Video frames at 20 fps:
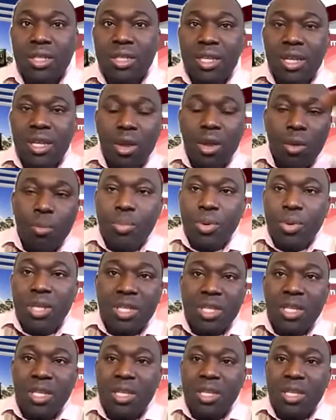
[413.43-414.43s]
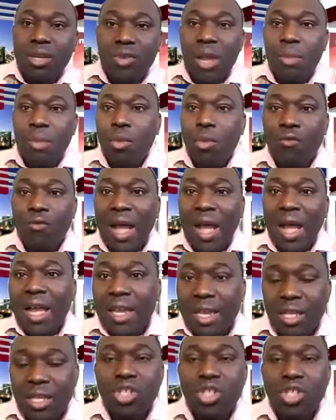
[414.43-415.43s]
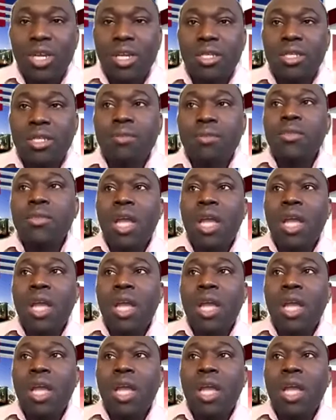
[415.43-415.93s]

They operate in the realm of archangels.